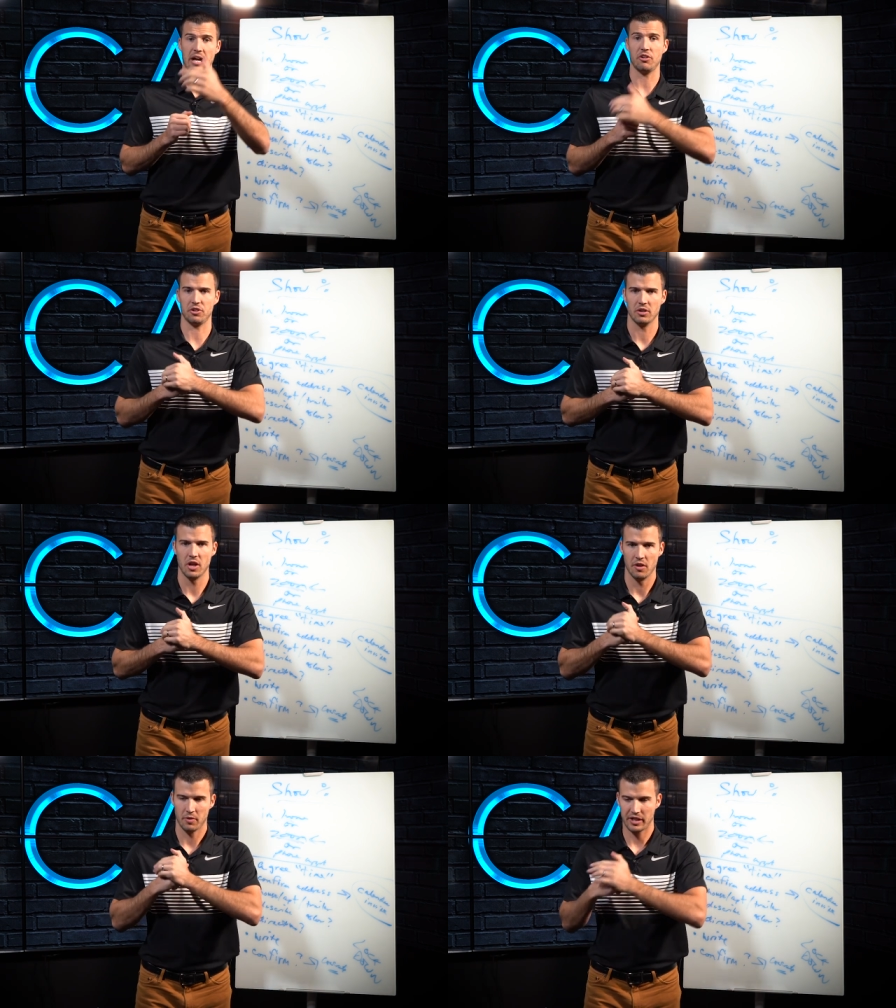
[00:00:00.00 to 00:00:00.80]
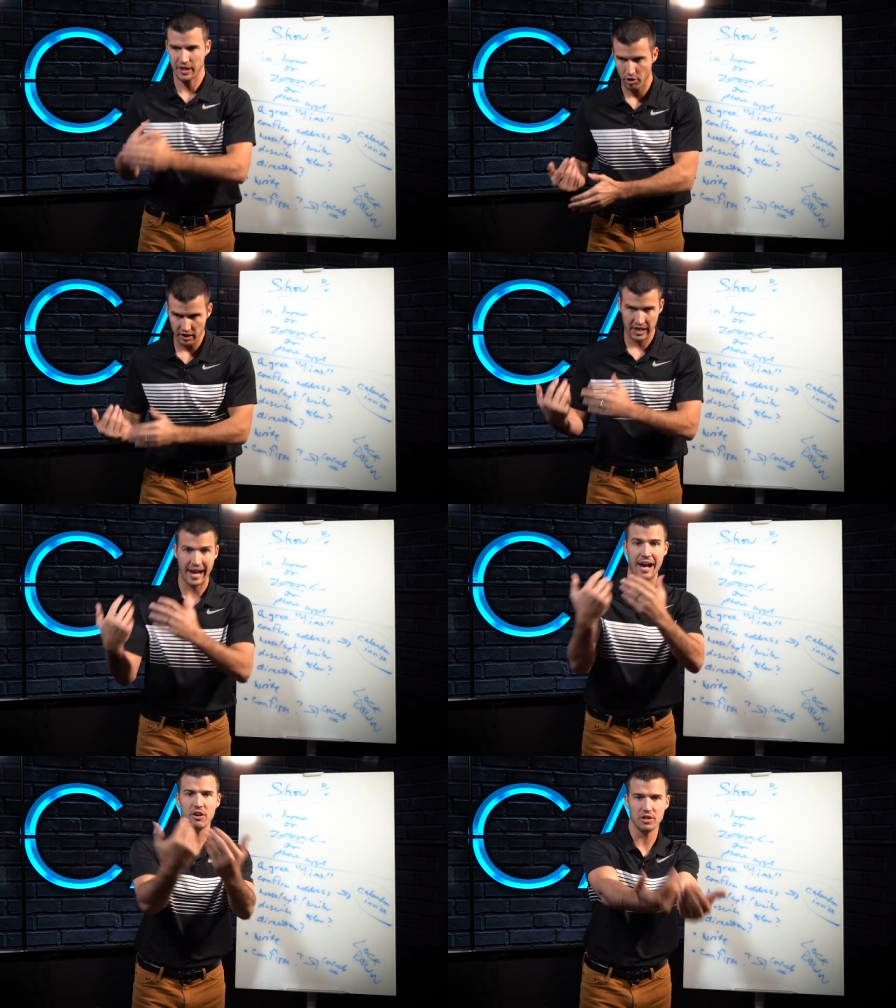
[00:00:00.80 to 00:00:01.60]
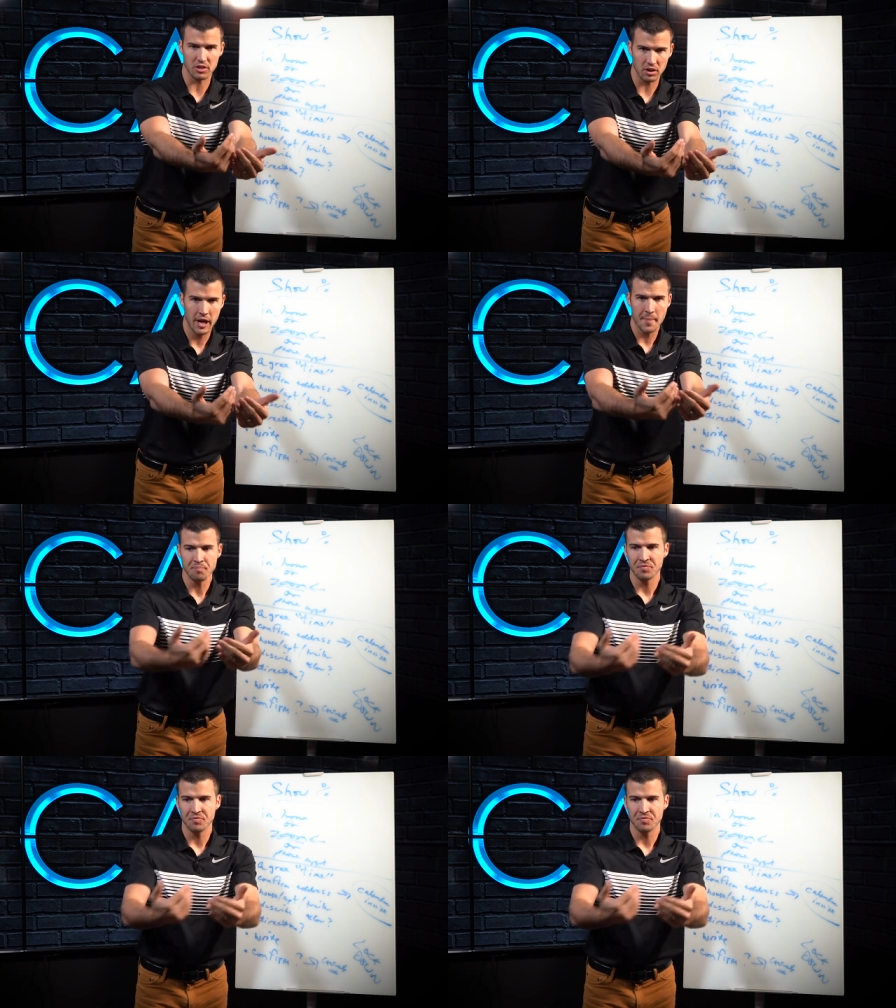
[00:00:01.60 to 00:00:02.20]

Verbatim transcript: calendar. Right? They go to the calendar